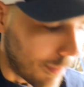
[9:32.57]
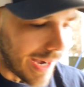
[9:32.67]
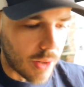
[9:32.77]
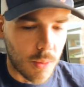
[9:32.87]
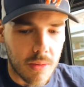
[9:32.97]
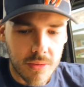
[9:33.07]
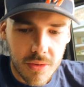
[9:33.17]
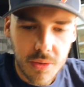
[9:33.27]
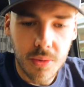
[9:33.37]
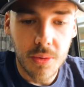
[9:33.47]
back
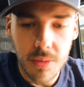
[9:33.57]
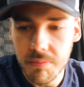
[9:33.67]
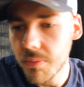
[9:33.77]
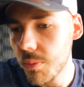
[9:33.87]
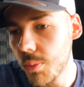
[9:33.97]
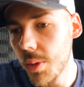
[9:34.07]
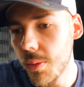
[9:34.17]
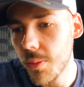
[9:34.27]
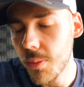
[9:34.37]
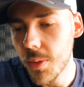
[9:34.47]
ones though
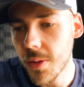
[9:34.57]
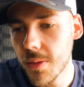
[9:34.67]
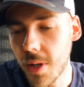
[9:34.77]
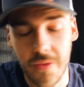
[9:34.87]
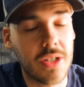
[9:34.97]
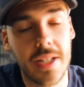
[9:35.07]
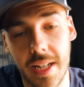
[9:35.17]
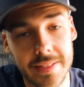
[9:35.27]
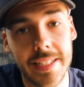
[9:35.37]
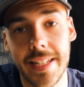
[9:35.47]
well, well obviously
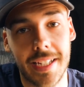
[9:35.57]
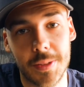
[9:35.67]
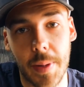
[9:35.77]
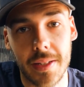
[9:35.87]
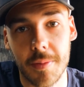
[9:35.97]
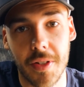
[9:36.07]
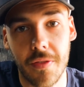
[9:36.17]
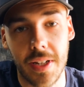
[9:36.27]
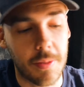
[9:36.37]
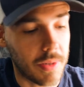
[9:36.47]
I didn't expect them to
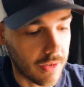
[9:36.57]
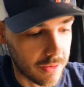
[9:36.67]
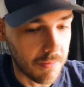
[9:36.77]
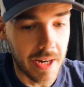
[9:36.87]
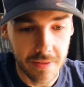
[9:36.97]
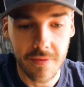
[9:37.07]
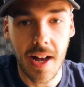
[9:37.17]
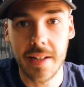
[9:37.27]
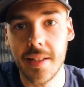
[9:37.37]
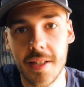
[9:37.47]
fit because my
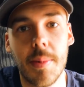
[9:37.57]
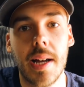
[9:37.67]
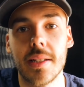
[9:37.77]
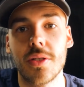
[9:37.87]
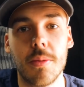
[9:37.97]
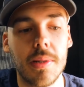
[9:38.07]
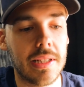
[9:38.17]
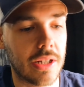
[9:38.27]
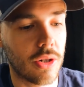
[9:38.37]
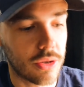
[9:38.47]
van in the back is
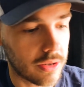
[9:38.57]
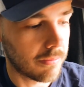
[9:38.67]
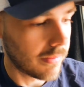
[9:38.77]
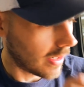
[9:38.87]
completely custom